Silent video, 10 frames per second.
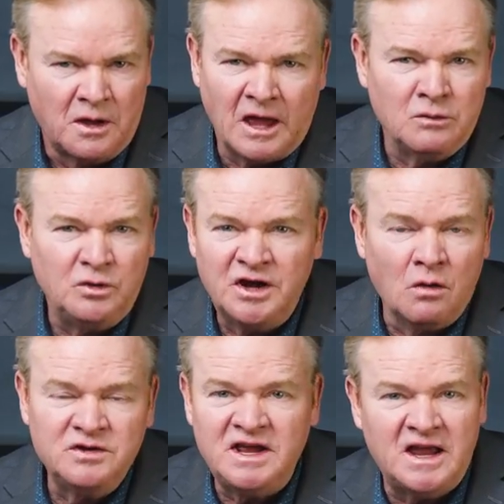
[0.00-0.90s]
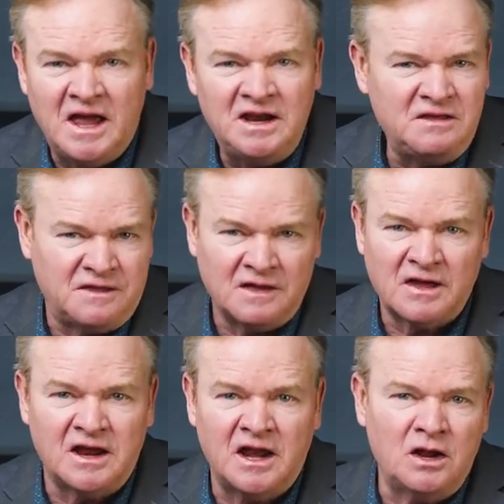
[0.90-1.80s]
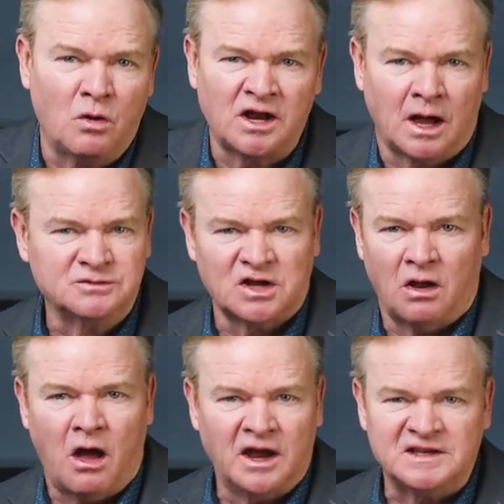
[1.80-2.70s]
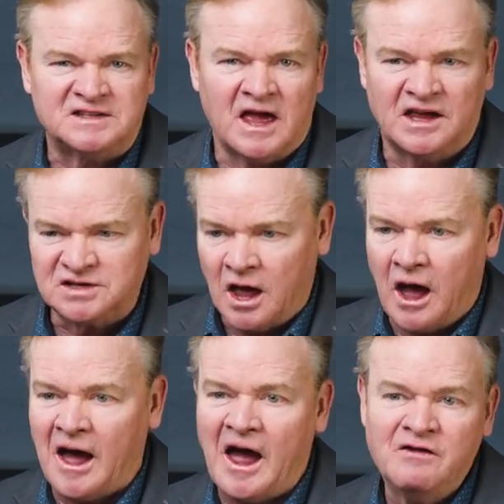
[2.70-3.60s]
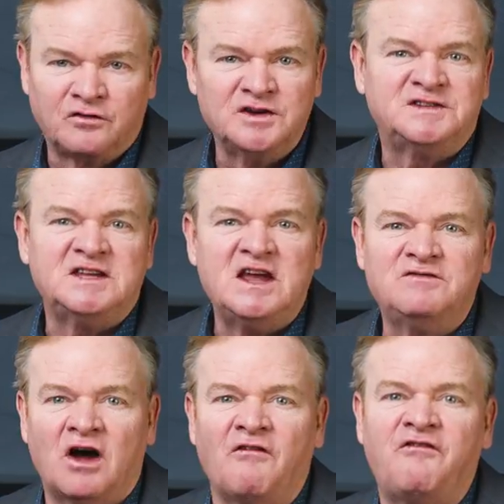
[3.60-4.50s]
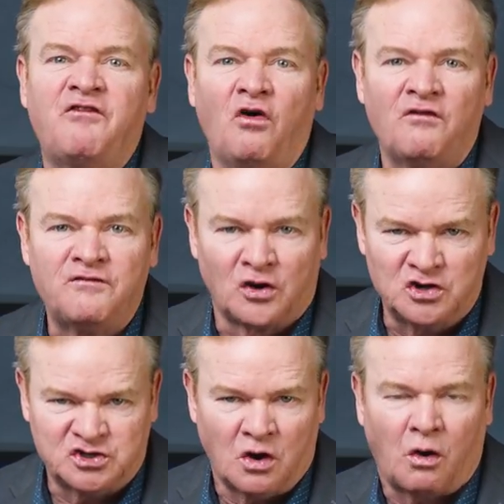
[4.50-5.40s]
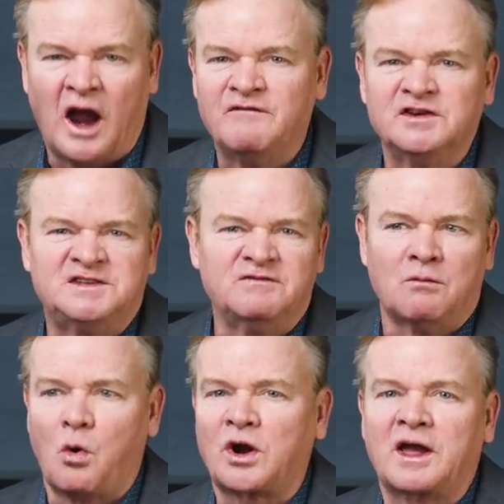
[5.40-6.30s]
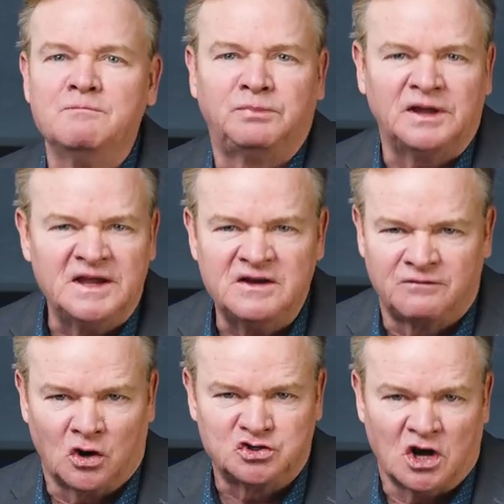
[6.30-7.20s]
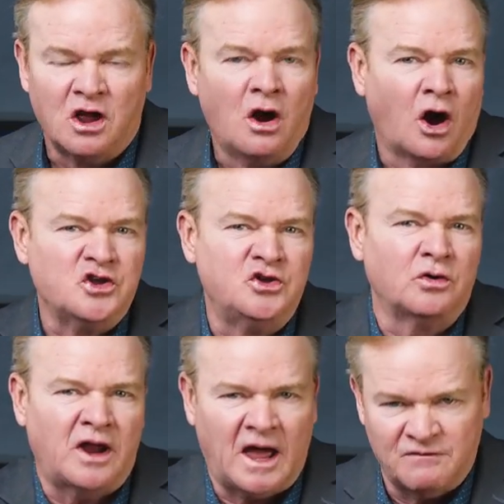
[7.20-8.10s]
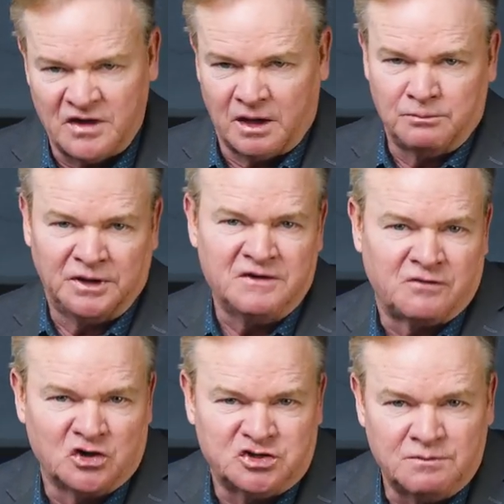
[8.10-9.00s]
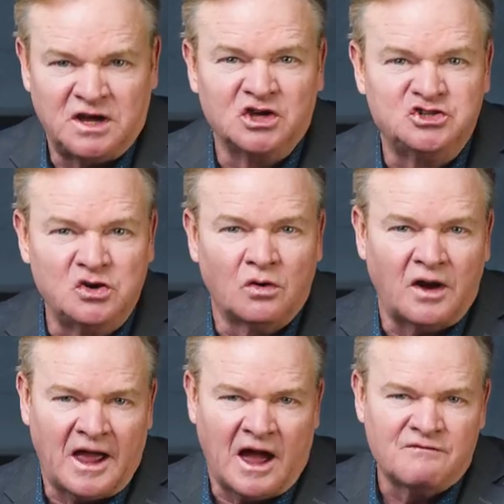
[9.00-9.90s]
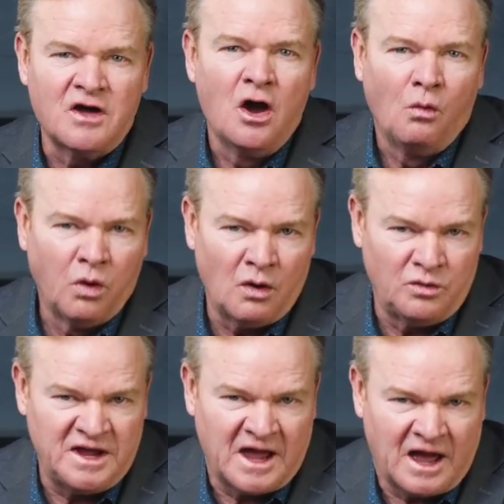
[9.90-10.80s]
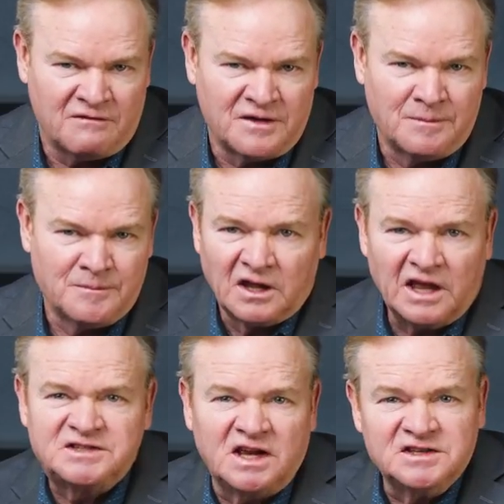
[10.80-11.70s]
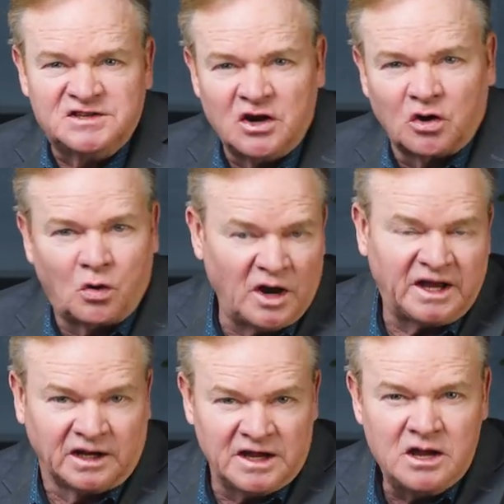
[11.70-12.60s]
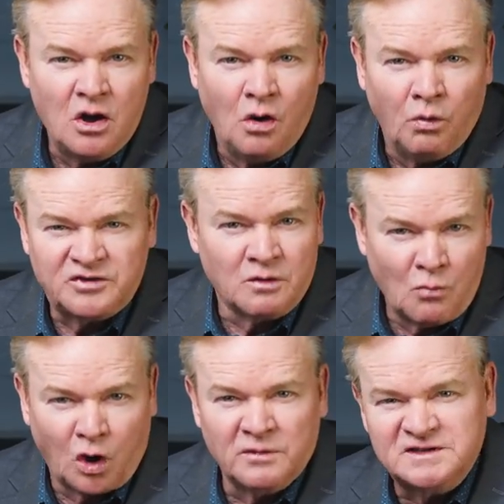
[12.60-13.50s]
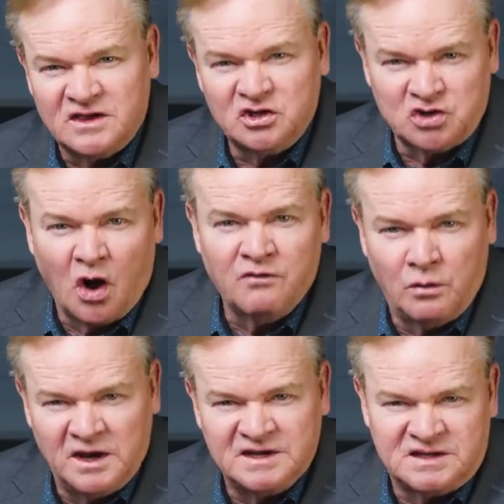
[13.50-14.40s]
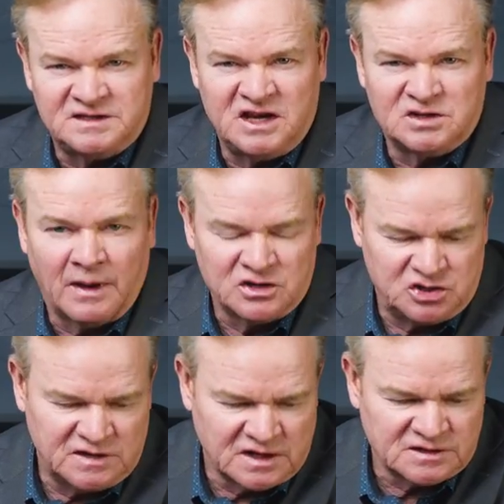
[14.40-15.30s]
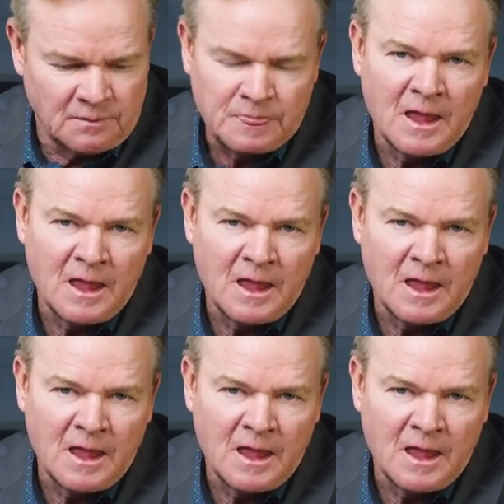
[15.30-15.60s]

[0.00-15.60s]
And we don't need anything that anyone comes along and says, "I've received a full version," or "I've received a more complete version," or "you don't have the complete version because you don't have what we have." Let's consider quickly what the Mormons and the Jehovah Witnesses teach about Jesus.